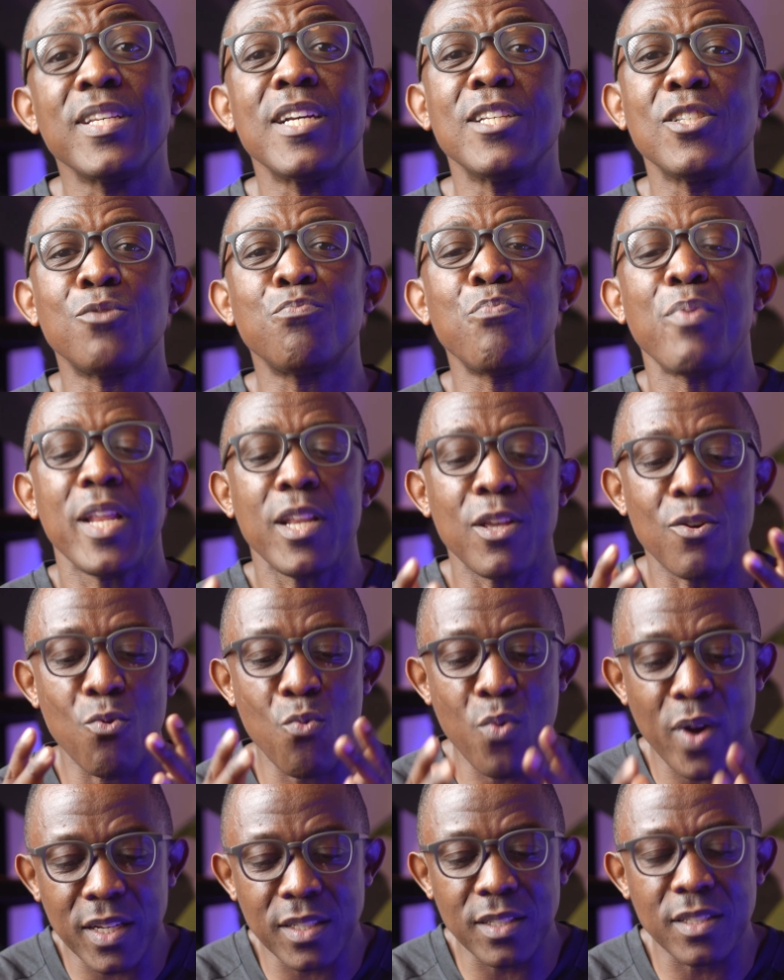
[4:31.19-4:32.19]
and spending
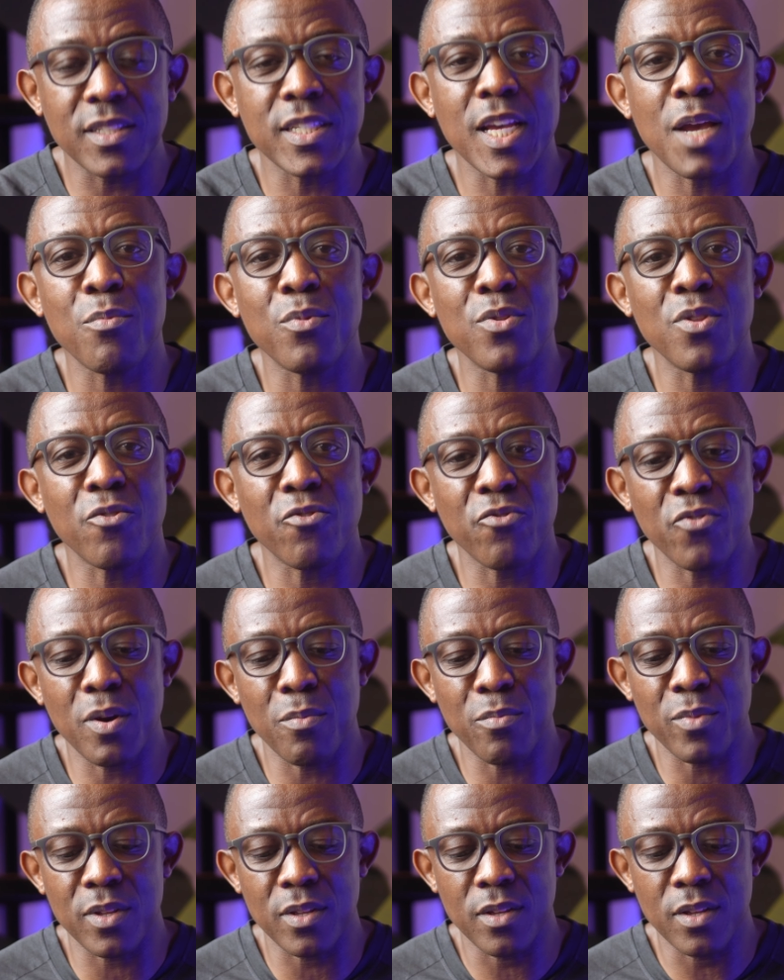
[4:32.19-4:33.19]
quality time with your
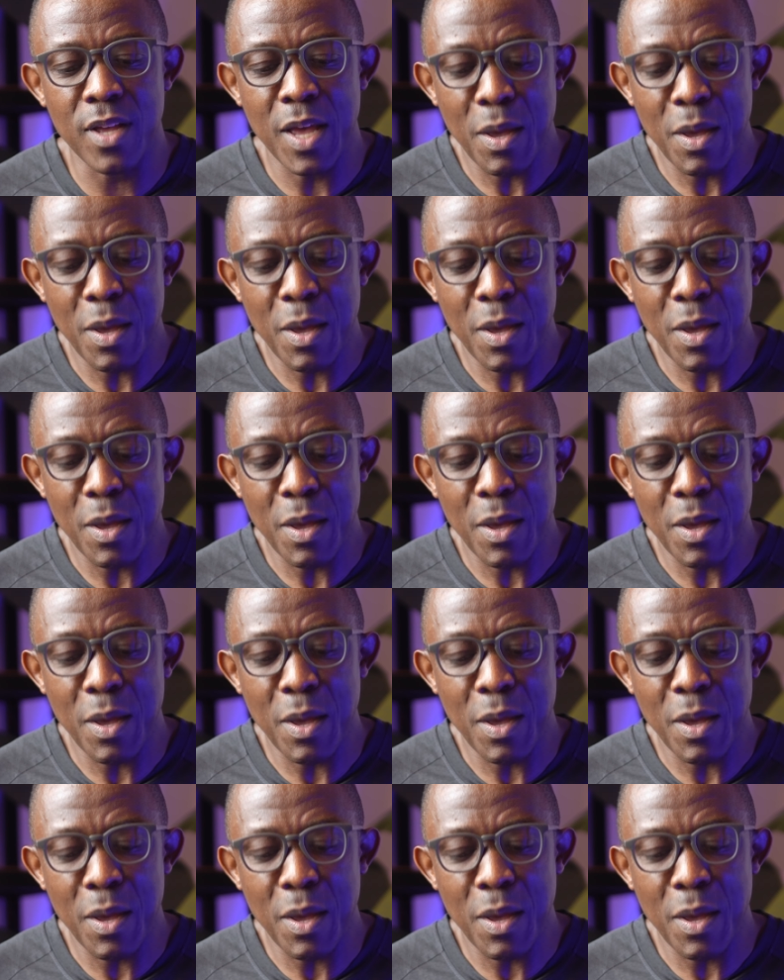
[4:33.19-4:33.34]
family.